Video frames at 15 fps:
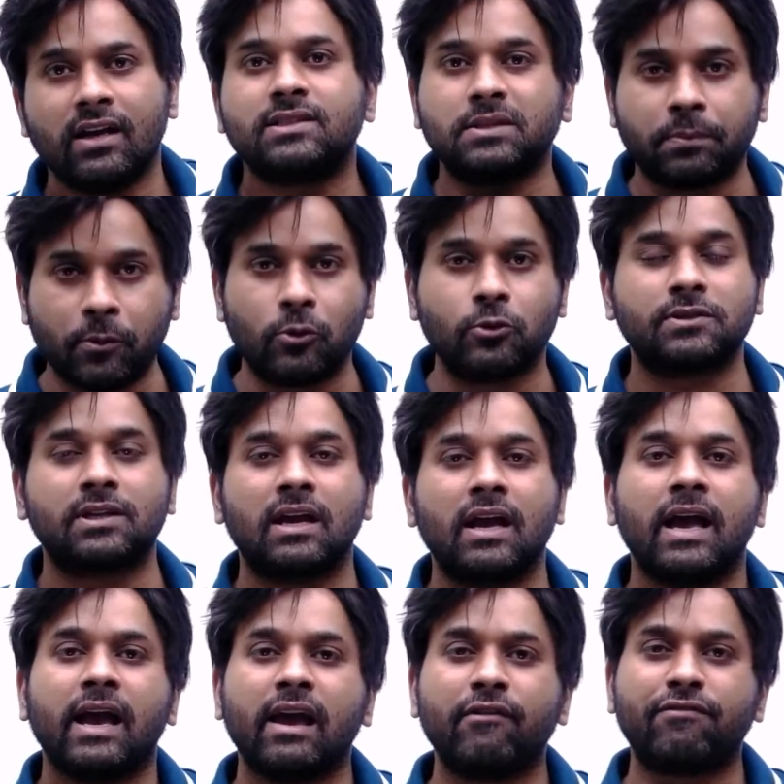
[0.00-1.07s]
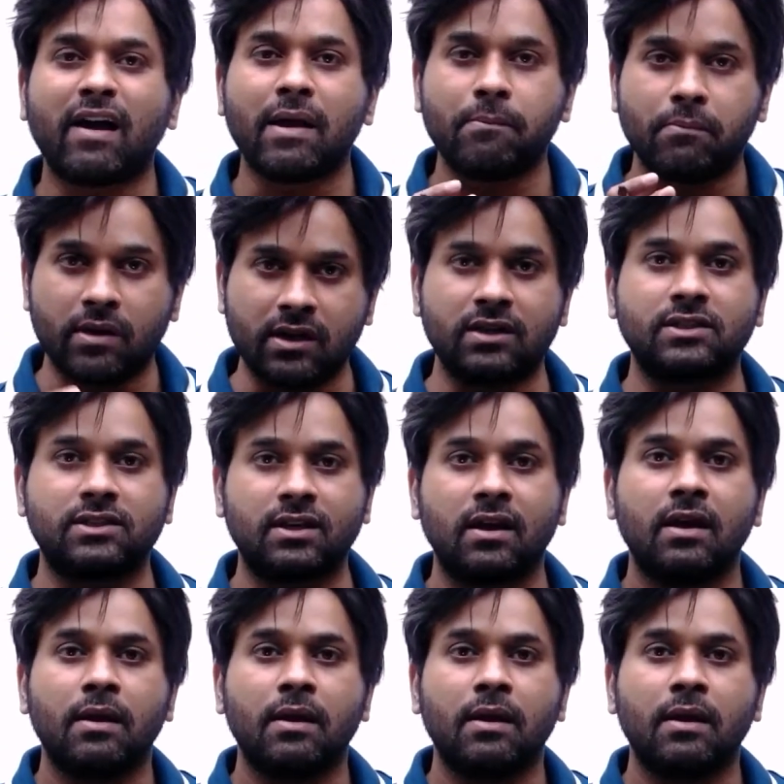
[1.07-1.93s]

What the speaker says: Suppose if I merge